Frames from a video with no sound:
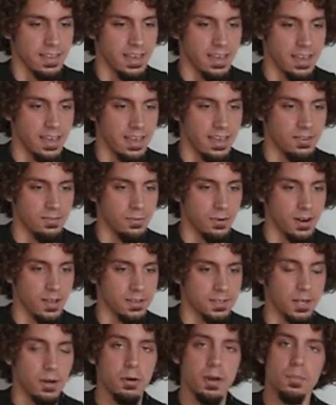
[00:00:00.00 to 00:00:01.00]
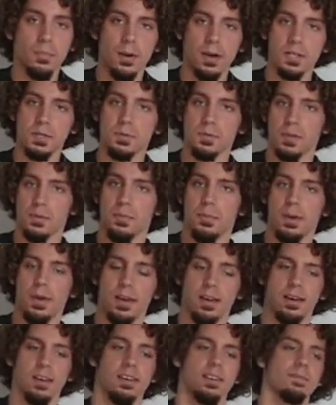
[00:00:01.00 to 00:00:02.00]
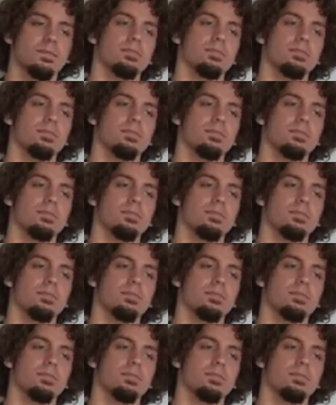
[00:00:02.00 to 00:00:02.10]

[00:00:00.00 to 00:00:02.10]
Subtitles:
And what else? Oh, he plays with a pick.